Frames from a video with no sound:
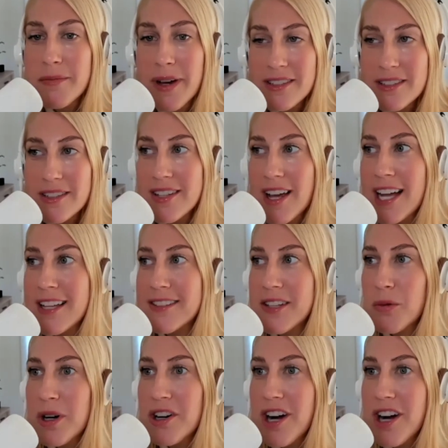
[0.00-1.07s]
and pesticides
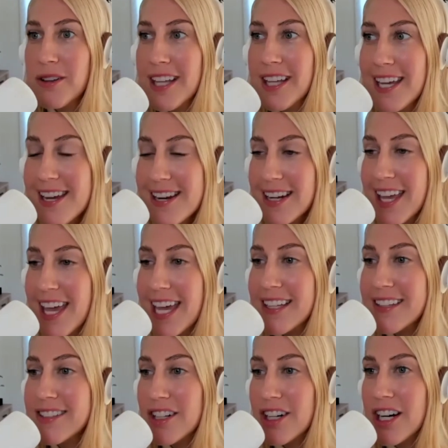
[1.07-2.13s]
that we are now linking to
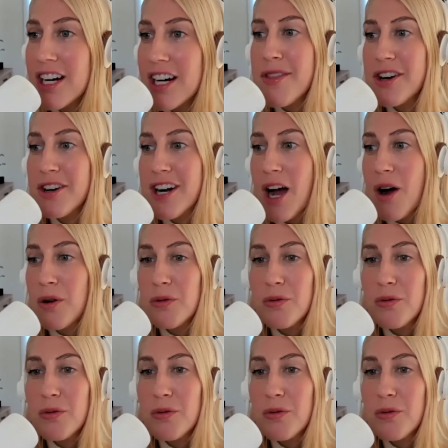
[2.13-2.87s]
cancer that are now